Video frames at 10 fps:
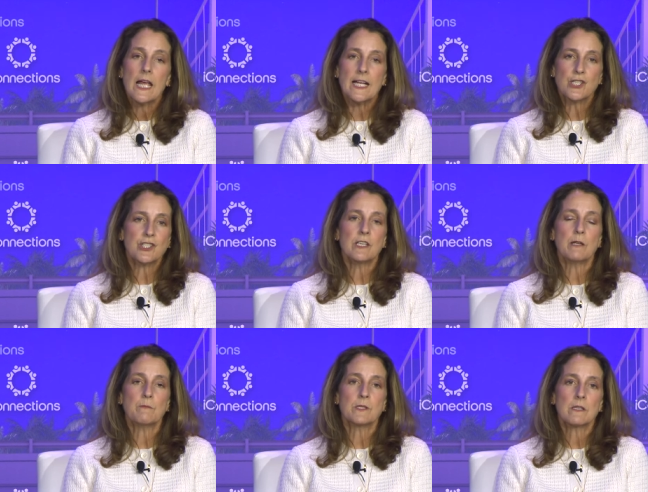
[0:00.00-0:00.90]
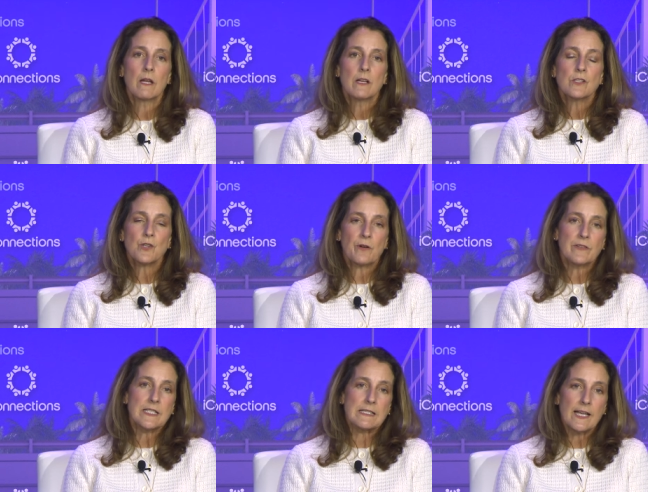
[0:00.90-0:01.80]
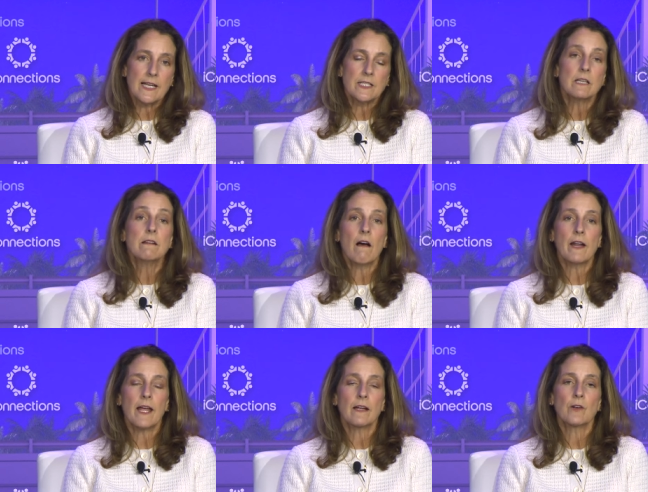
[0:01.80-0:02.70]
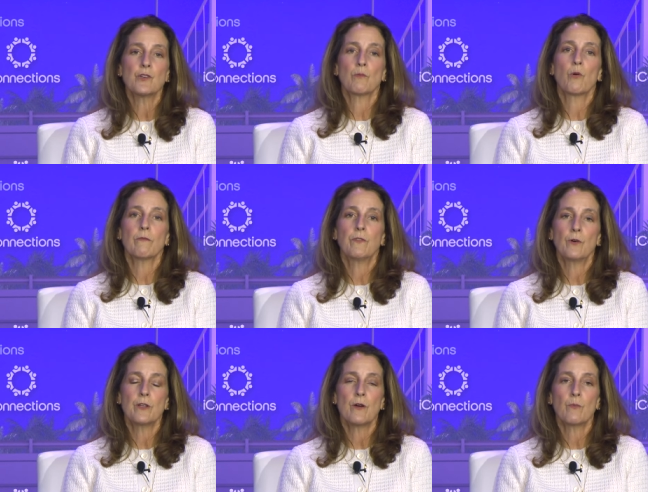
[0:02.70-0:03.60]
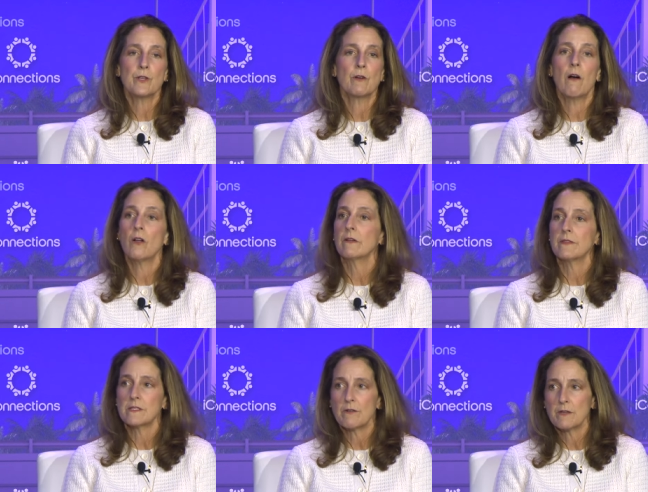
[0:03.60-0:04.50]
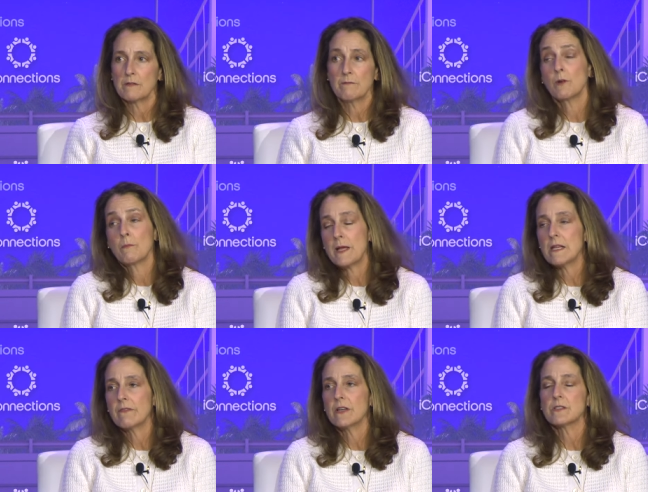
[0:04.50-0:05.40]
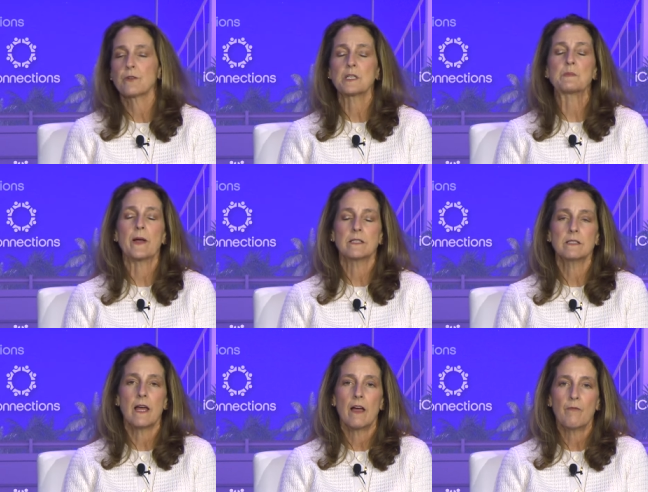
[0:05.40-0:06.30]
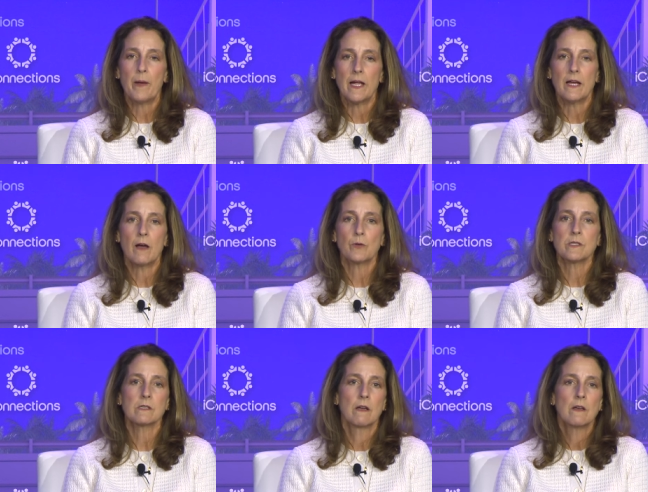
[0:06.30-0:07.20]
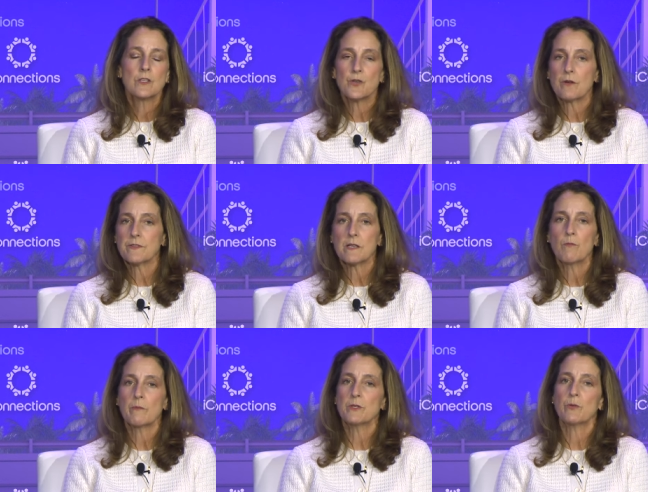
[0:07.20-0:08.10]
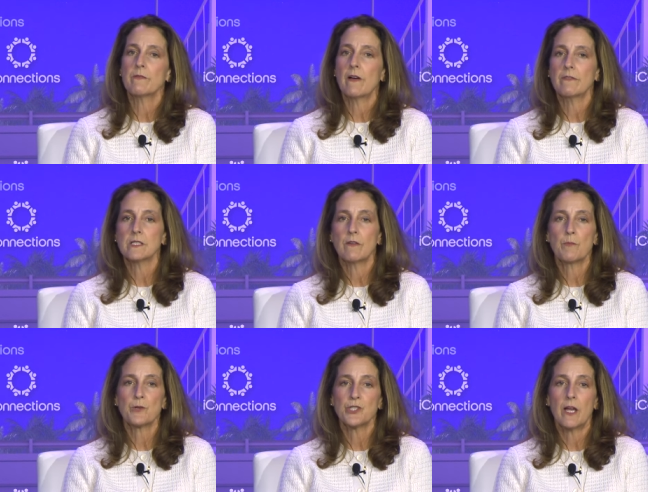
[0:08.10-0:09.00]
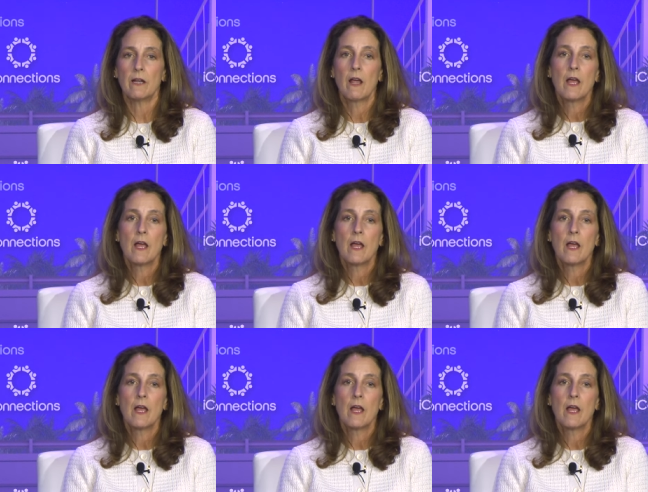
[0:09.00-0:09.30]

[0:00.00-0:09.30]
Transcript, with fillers: It just seems sort of insane to not anchor your portfolio when all of us are, well, many of us are expected to have payouts sort of somewhere between 5 and 7%